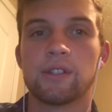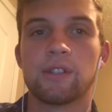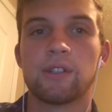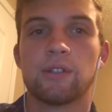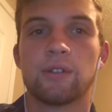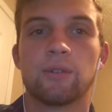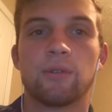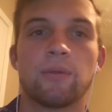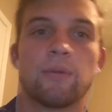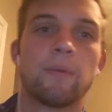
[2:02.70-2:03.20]
a
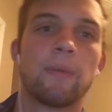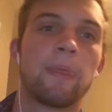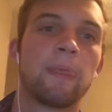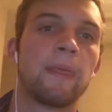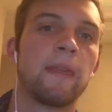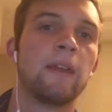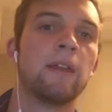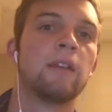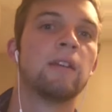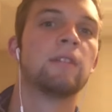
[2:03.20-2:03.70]
Who. It
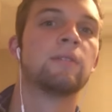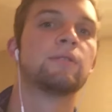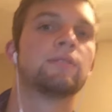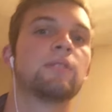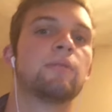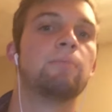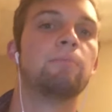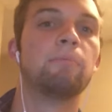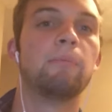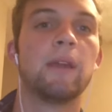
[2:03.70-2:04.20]
was
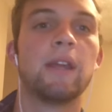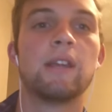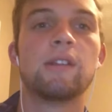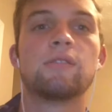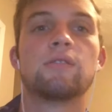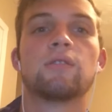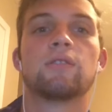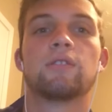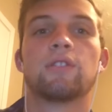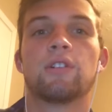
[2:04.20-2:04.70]
a
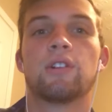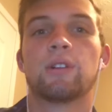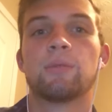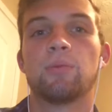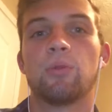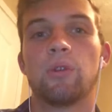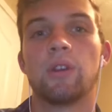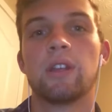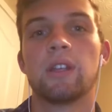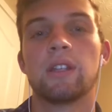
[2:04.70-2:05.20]
major turning
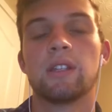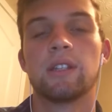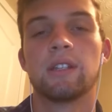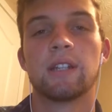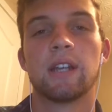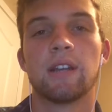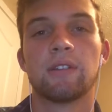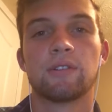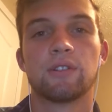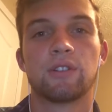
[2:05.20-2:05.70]
point in
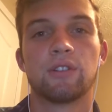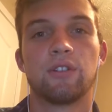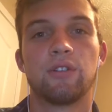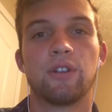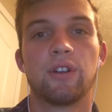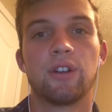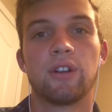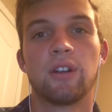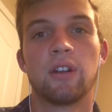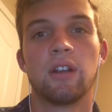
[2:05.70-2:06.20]
Geisel's
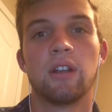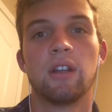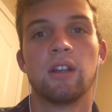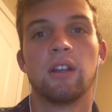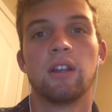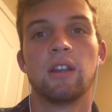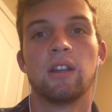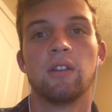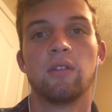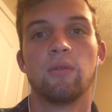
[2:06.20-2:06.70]
career
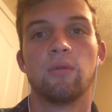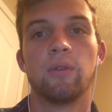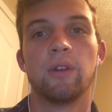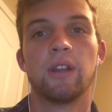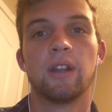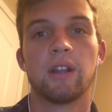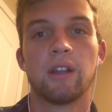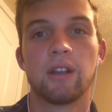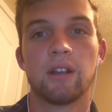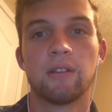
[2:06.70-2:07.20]

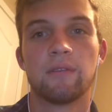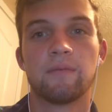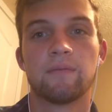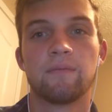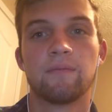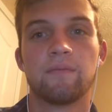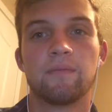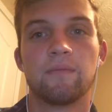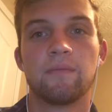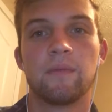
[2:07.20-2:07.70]
when, uh,
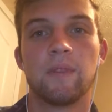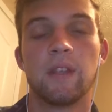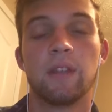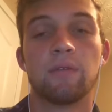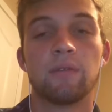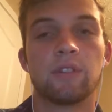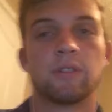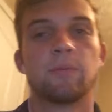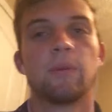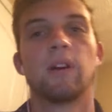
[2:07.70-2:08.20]
in
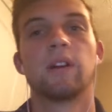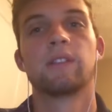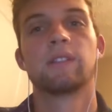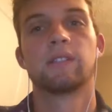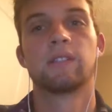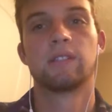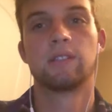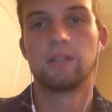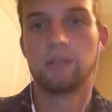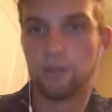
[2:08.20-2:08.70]

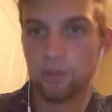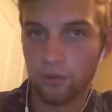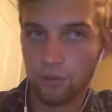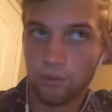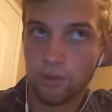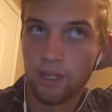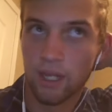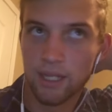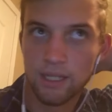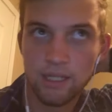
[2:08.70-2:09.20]
response
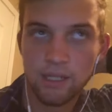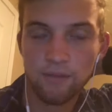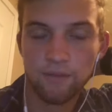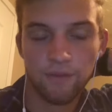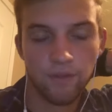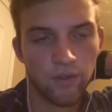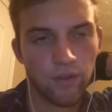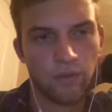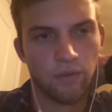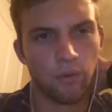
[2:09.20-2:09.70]
to
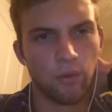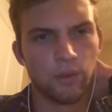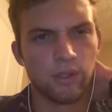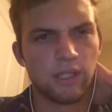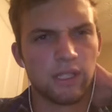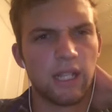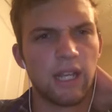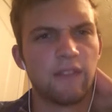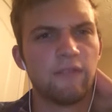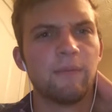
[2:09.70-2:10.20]

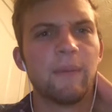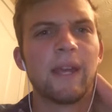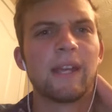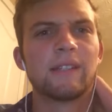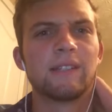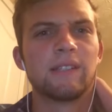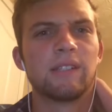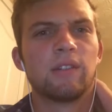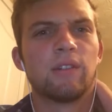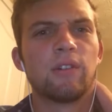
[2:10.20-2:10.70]
1954's Life
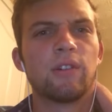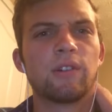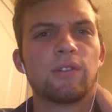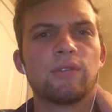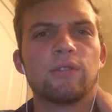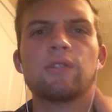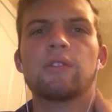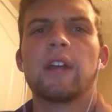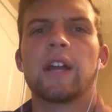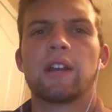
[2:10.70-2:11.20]
magazine
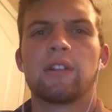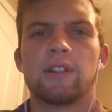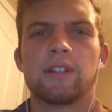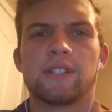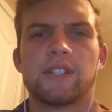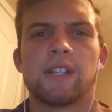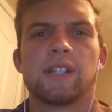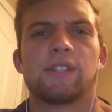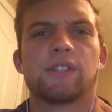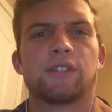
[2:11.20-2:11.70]
article that
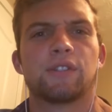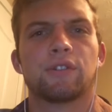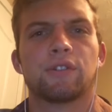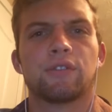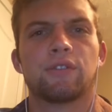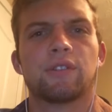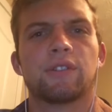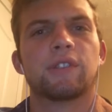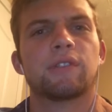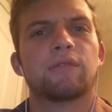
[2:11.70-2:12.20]
criticized
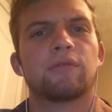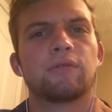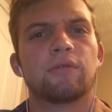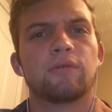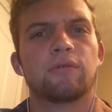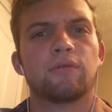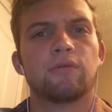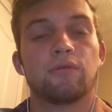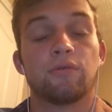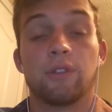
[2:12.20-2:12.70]
children's
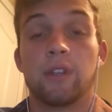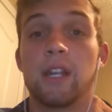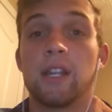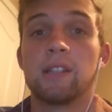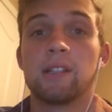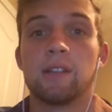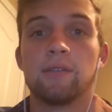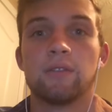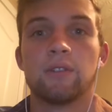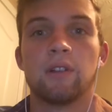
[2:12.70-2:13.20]

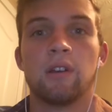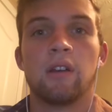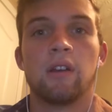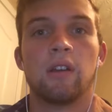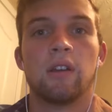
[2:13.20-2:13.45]
reading level,